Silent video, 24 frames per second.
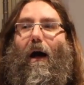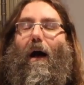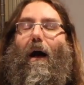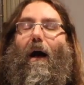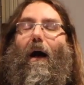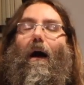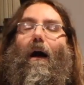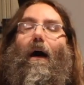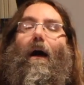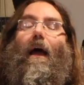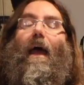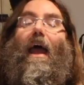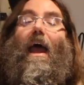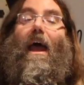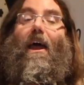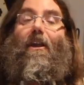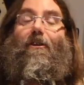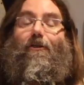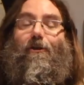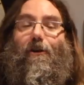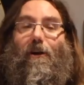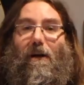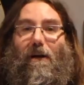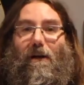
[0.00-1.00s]

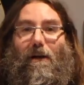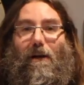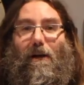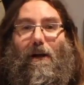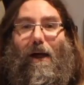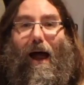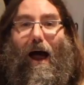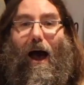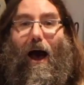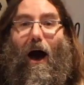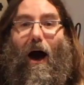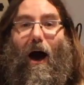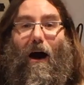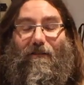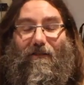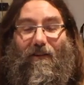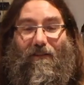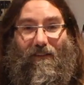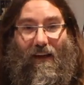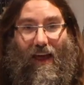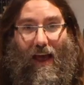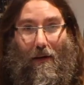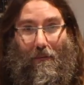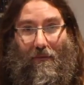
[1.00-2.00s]
hand drill off
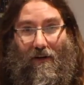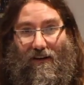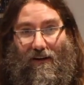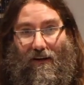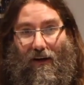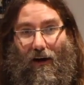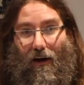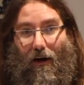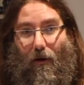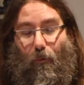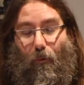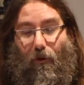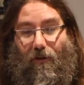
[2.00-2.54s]
of Amazon,